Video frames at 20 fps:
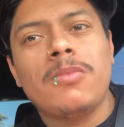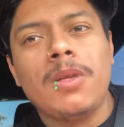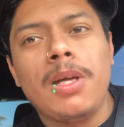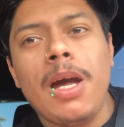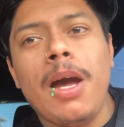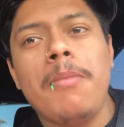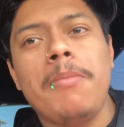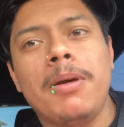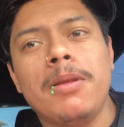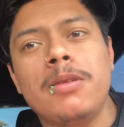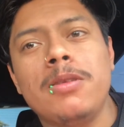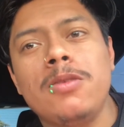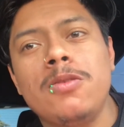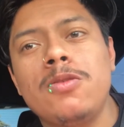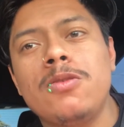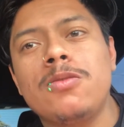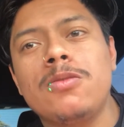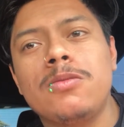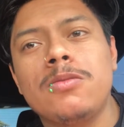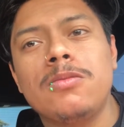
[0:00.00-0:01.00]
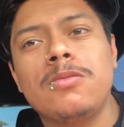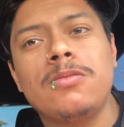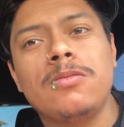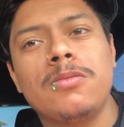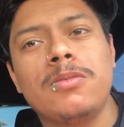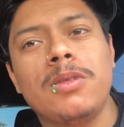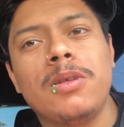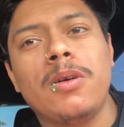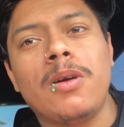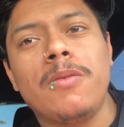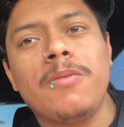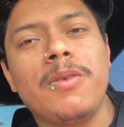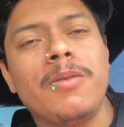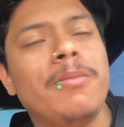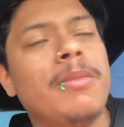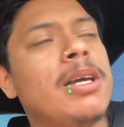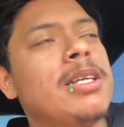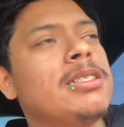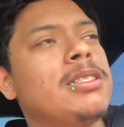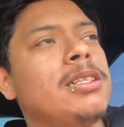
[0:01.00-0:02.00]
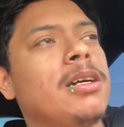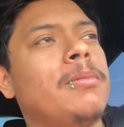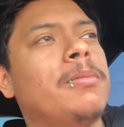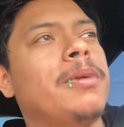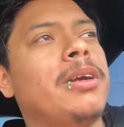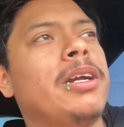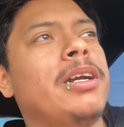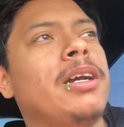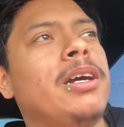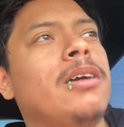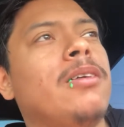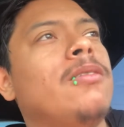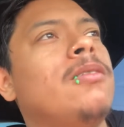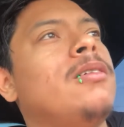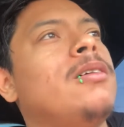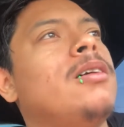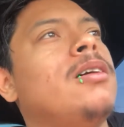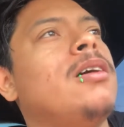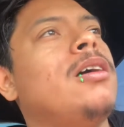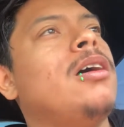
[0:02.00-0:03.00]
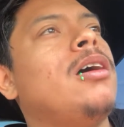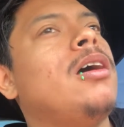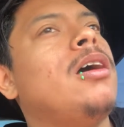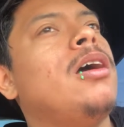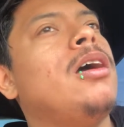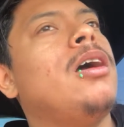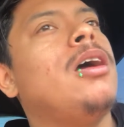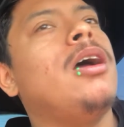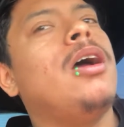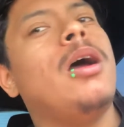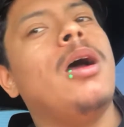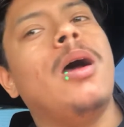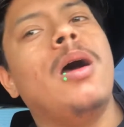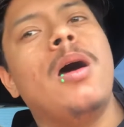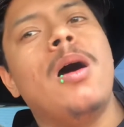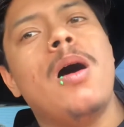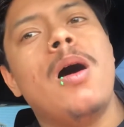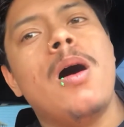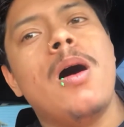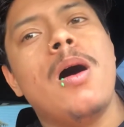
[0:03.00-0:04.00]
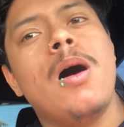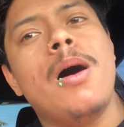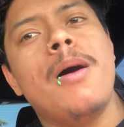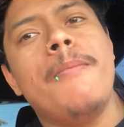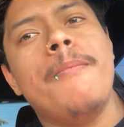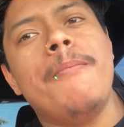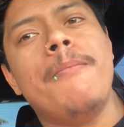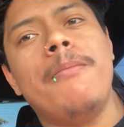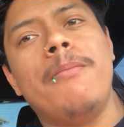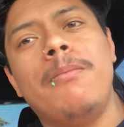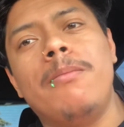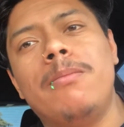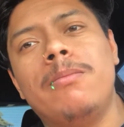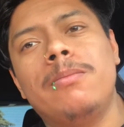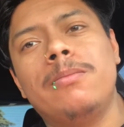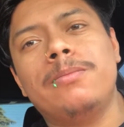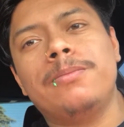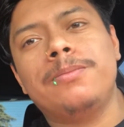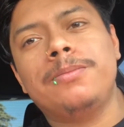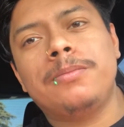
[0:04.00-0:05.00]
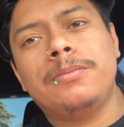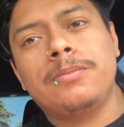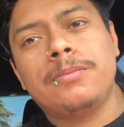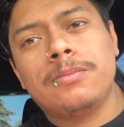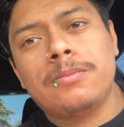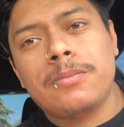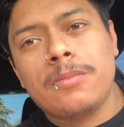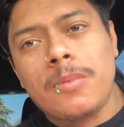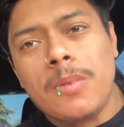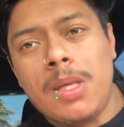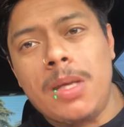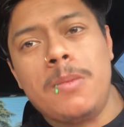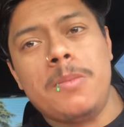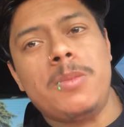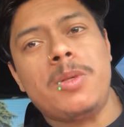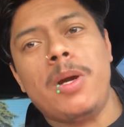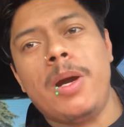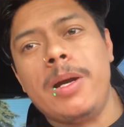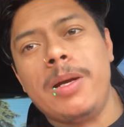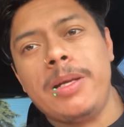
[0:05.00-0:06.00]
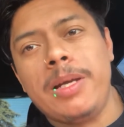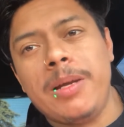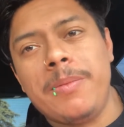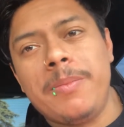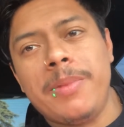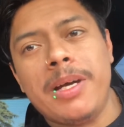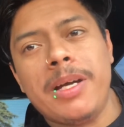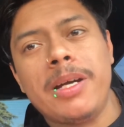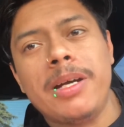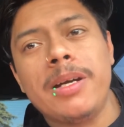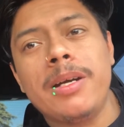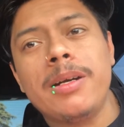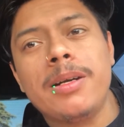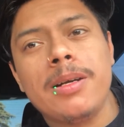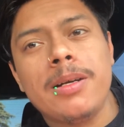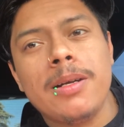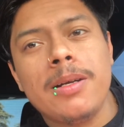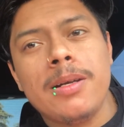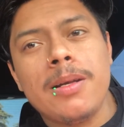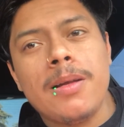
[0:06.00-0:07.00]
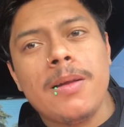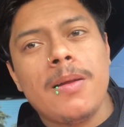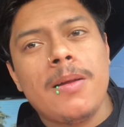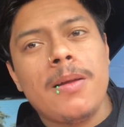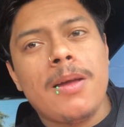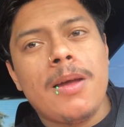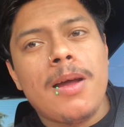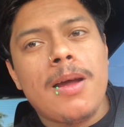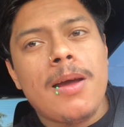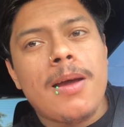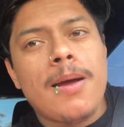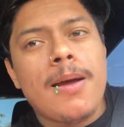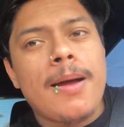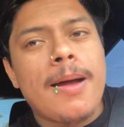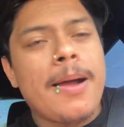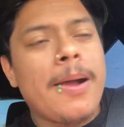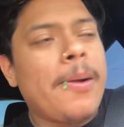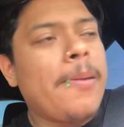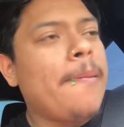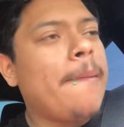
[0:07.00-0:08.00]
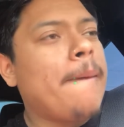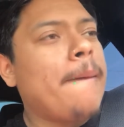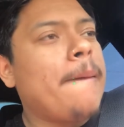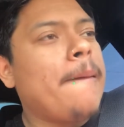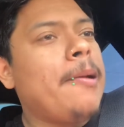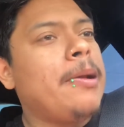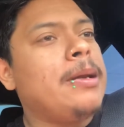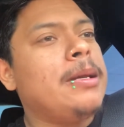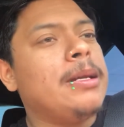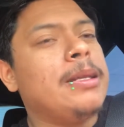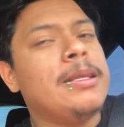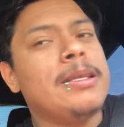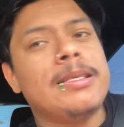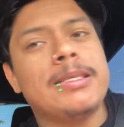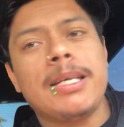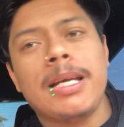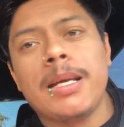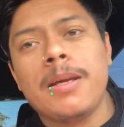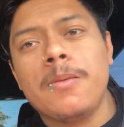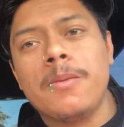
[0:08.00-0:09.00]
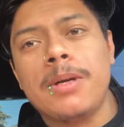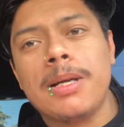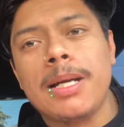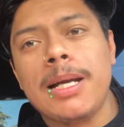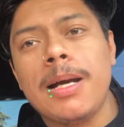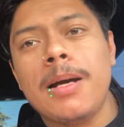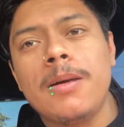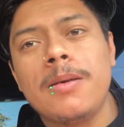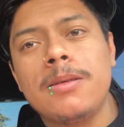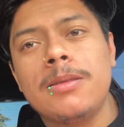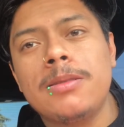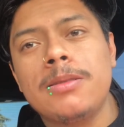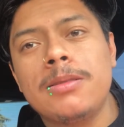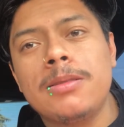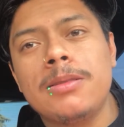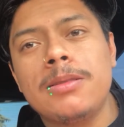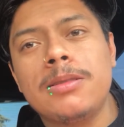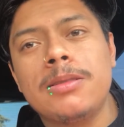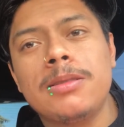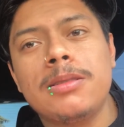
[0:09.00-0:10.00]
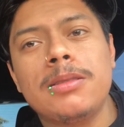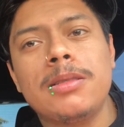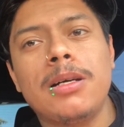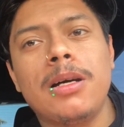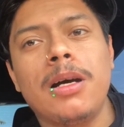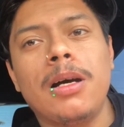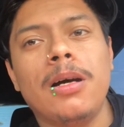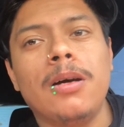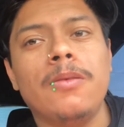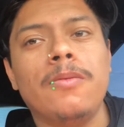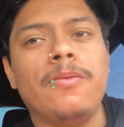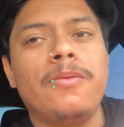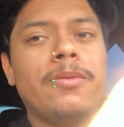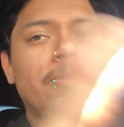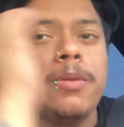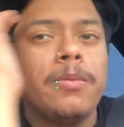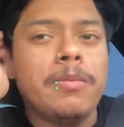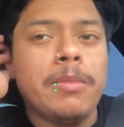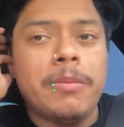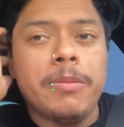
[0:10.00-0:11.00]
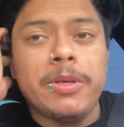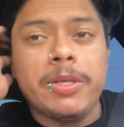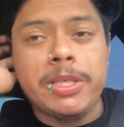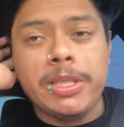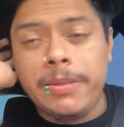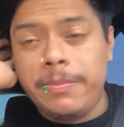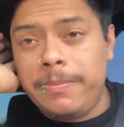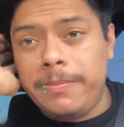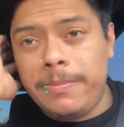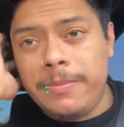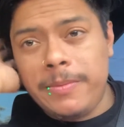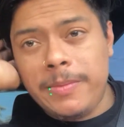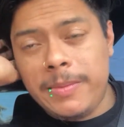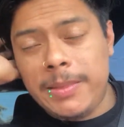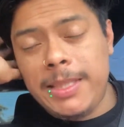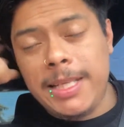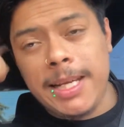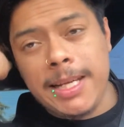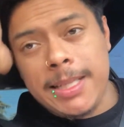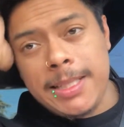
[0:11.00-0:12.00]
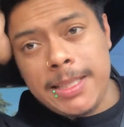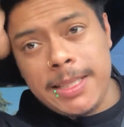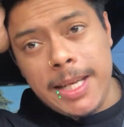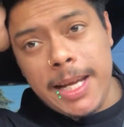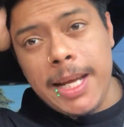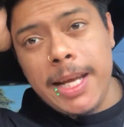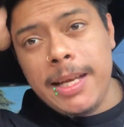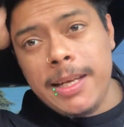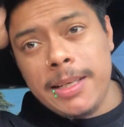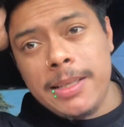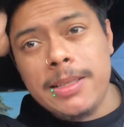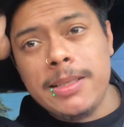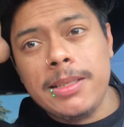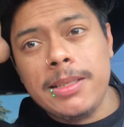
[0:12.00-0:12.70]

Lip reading: yeah, about the usual. I feel messed up right now. Um, I'm trying to get better. I did the second workout of the membership, second day,